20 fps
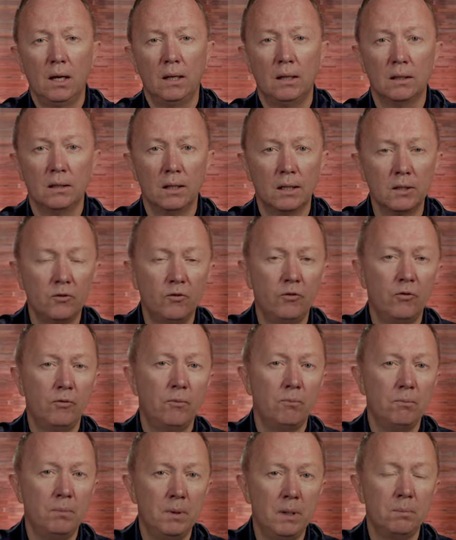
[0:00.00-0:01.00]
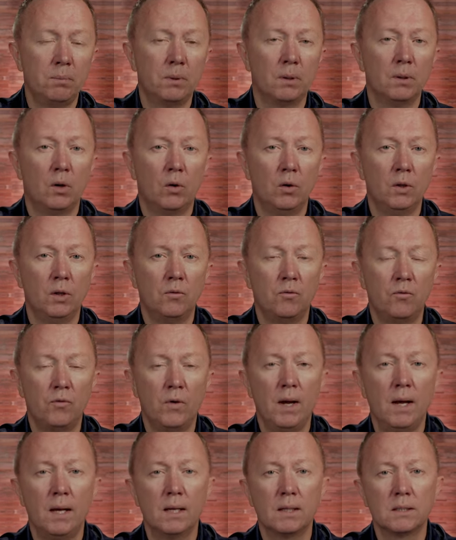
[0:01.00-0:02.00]
and a lot of people on the
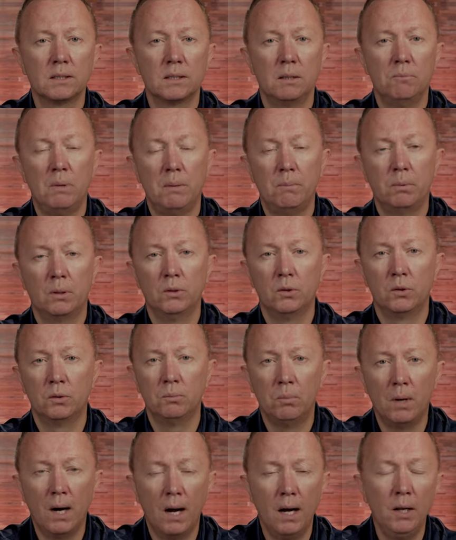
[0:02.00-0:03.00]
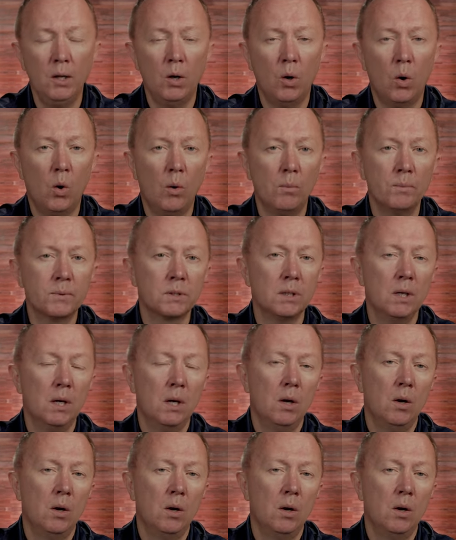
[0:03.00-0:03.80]
fence and people not buying homes,